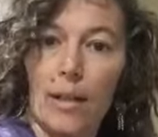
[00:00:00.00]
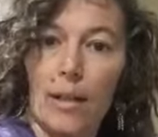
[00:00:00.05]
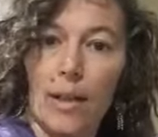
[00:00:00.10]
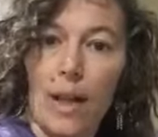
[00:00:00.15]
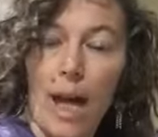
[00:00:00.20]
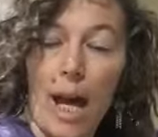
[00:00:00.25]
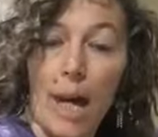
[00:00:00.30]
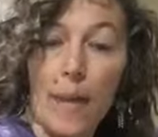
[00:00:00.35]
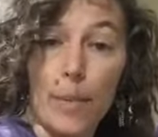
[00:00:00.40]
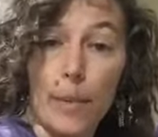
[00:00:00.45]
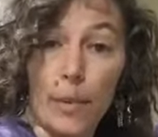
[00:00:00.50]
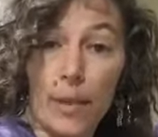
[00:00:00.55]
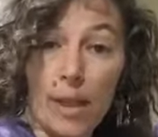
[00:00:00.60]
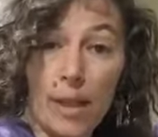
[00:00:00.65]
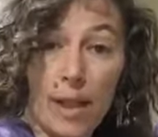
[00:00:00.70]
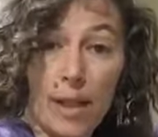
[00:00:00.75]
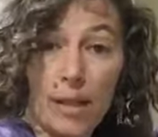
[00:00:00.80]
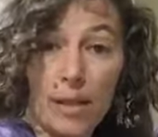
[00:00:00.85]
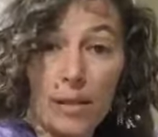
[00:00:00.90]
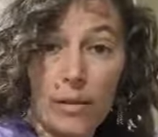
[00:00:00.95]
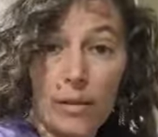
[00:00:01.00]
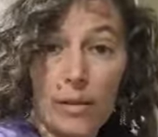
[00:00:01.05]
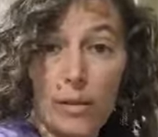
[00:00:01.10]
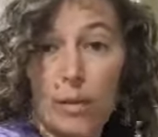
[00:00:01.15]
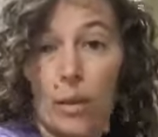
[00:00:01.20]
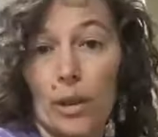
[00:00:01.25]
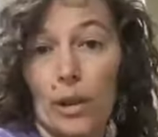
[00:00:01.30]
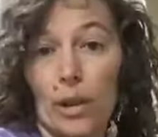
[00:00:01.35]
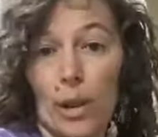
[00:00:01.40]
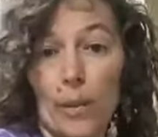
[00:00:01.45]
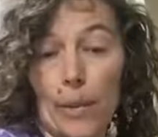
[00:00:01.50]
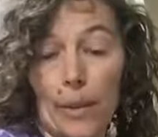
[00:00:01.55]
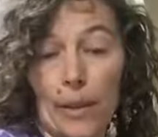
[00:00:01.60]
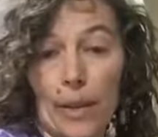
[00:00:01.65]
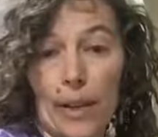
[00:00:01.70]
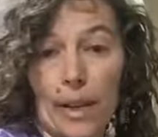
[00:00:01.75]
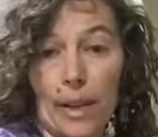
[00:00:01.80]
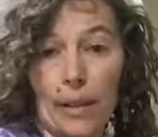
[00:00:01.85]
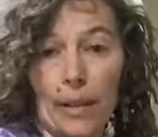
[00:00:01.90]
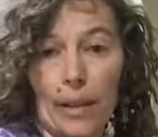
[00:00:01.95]
high ponytail or a low
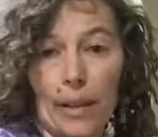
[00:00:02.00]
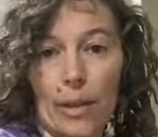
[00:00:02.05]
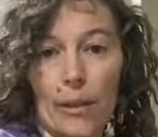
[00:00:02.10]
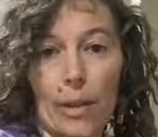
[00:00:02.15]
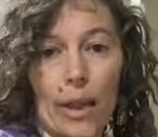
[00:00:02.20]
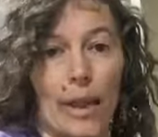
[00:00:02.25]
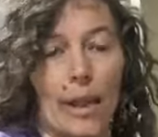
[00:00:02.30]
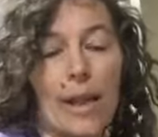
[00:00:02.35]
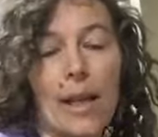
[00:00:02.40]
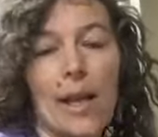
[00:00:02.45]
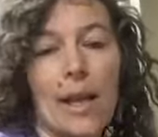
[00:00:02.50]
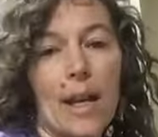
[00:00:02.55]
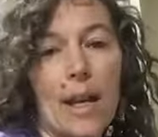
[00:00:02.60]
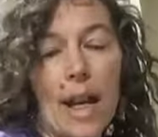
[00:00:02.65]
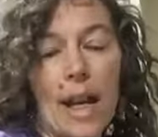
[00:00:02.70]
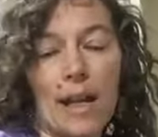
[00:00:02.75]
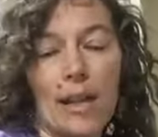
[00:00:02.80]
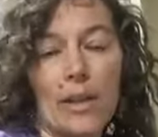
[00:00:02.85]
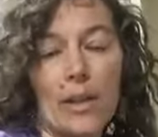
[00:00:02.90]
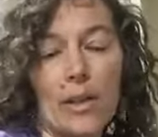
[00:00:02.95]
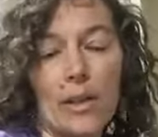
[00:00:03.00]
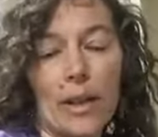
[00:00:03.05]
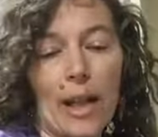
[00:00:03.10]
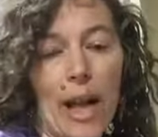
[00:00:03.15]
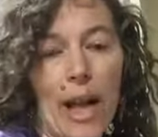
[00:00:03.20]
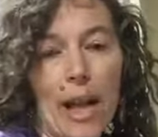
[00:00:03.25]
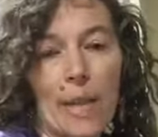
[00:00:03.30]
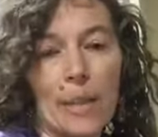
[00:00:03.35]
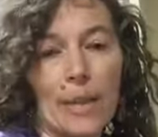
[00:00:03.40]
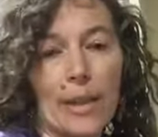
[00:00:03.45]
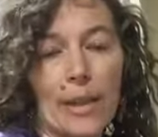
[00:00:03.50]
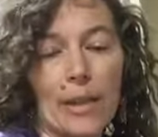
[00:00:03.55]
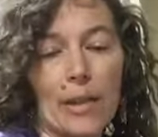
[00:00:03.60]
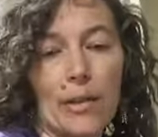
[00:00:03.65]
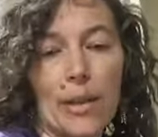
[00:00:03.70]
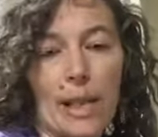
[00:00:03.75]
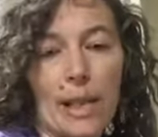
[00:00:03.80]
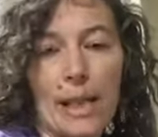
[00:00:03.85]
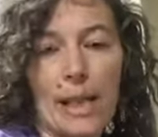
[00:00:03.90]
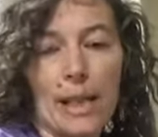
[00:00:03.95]
ponytail, either way. I could do it high, but then you
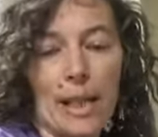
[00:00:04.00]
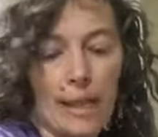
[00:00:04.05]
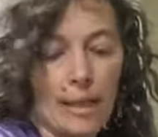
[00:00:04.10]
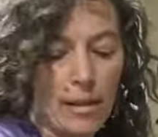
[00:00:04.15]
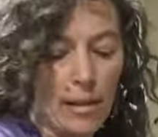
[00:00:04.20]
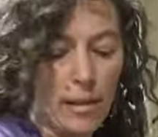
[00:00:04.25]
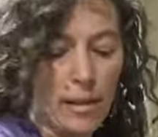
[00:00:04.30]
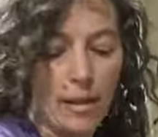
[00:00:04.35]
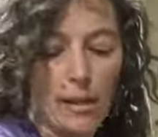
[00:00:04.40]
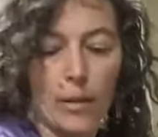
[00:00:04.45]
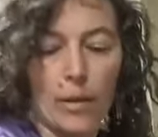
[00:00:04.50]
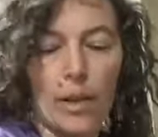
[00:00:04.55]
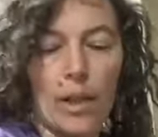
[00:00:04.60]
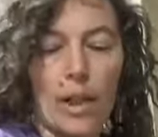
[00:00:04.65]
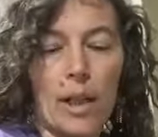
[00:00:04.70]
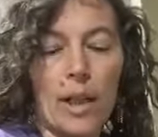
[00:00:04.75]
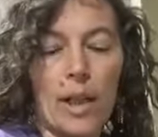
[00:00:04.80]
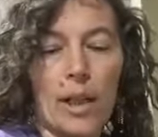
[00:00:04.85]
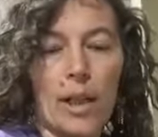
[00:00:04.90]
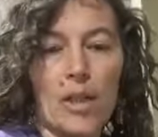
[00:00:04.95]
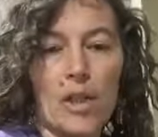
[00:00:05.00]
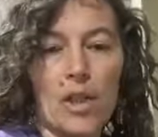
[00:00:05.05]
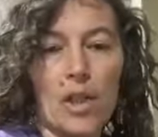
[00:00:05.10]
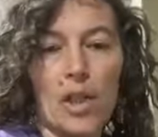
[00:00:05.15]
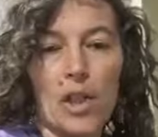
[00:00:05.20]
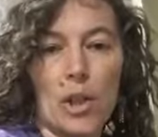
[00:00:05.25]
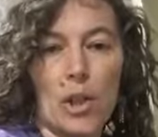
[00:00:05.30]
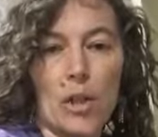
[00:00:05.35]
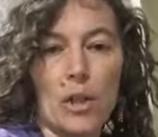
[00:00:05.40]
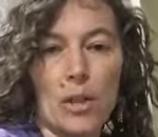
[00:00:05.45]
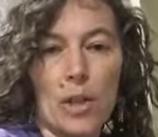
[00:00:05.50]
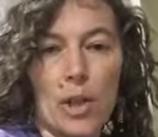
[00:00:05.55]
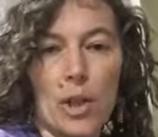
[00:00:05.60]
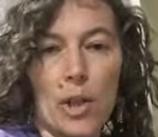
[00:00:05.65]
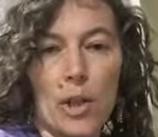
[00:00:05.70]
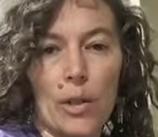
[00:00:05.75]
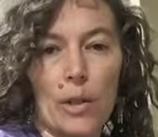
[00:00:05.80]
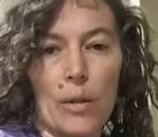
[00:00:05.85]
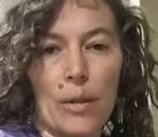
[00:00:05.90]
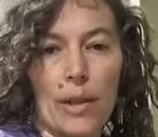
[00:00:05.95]
can't see it, so I just show it to
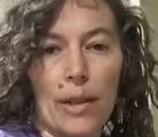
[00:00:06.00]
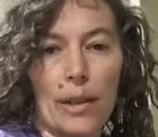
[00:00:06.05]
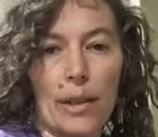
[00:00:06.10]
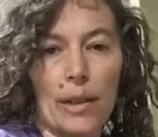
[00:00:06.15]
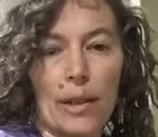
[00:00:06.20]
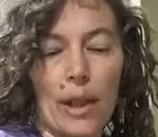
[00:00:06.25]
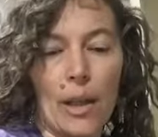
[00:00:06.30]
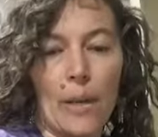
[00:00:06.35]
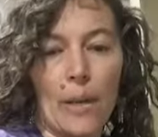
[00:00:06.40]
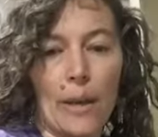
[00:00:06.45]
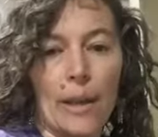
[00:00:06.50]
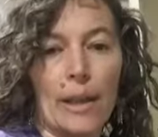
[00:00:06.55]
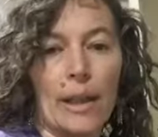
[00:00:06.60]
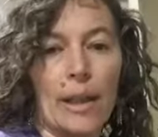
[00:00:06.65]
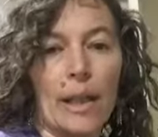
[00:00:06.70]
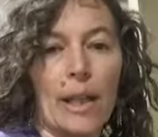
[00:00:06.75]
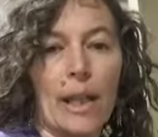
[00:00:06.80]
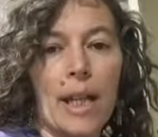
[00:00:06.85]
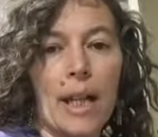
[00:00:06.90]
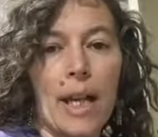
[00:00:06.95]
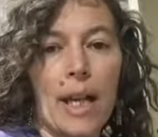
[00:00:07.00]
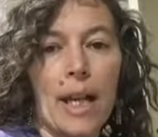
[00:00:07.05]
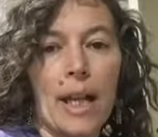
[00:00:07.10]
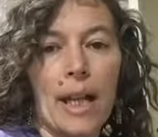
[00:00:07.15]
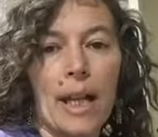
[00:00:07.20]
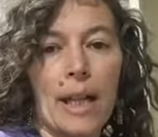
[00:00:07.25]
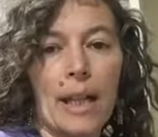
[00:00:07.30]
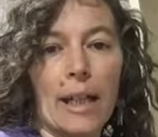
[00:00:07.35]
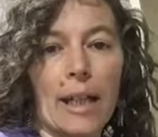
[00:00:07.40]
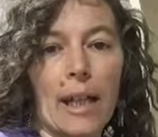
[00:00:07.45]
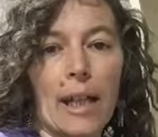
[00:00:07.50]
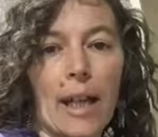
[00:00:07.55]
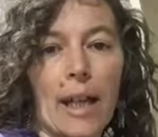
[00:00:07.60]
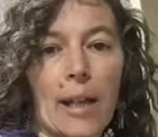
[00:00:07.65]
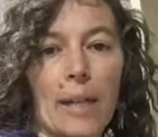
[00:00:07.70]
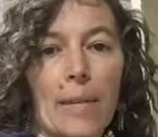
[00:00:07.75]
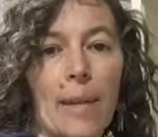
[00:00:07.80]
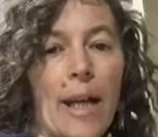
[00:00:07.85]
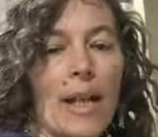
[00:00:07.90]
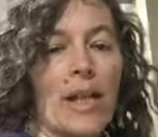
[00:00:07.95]
you in the low one. And
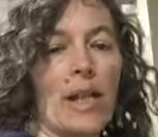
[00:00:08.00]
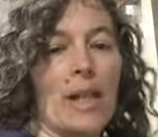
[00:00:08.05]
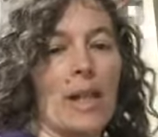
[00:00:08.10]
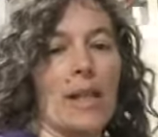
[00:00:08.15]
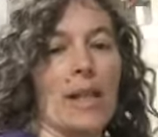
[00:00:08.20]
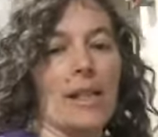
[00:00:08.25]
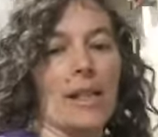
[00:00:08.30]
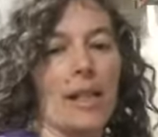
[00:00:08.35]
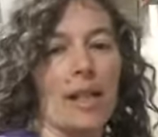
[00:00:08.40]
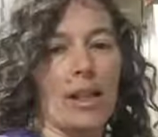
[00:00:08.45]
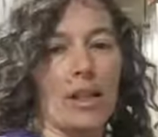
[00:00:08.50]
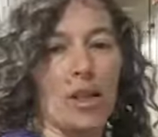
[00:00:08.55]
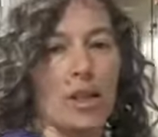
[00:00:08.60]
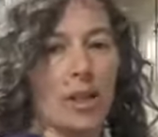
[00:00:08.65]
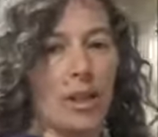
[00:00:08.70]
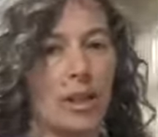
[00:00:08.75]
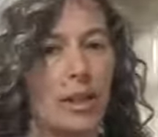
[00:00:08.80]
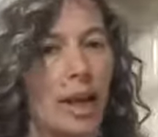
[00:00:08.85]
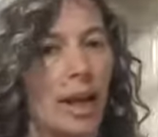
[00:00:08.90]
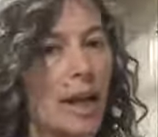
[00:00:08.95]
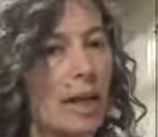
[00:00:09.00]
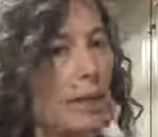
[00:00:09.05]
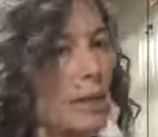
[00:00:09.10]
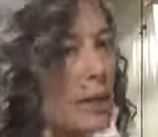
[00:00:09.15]
actually, I guess I could show you the high one